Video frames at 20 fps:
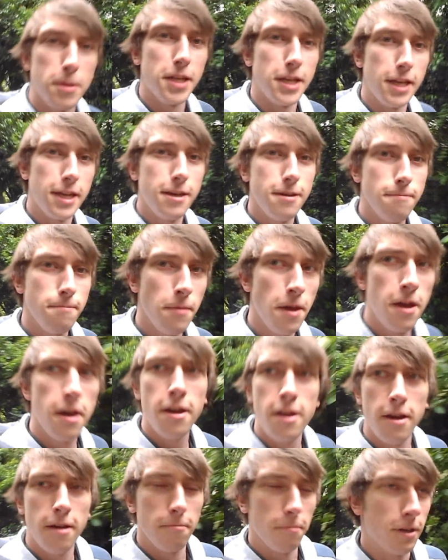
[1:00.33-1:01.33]
meet Liam?
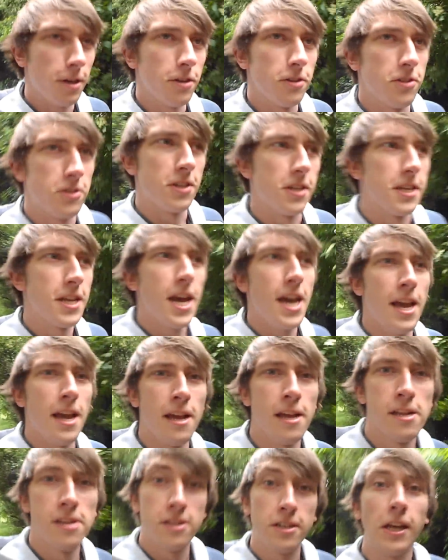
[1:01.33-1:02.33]
Because
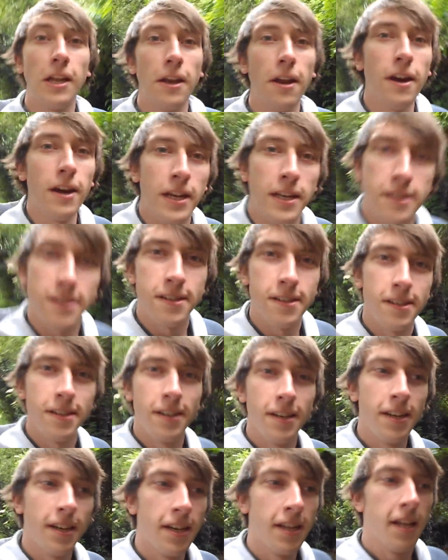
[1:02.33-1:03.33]
today, tonight,
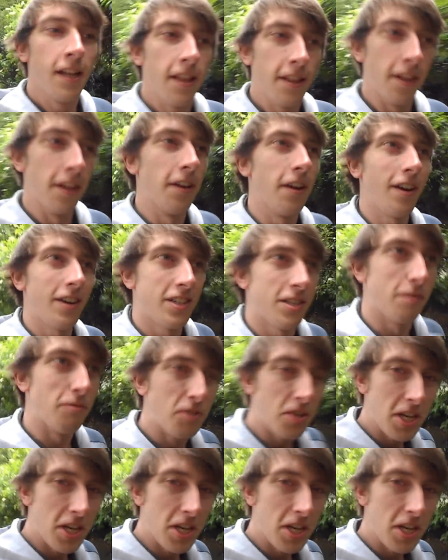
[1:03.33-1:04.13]
the night of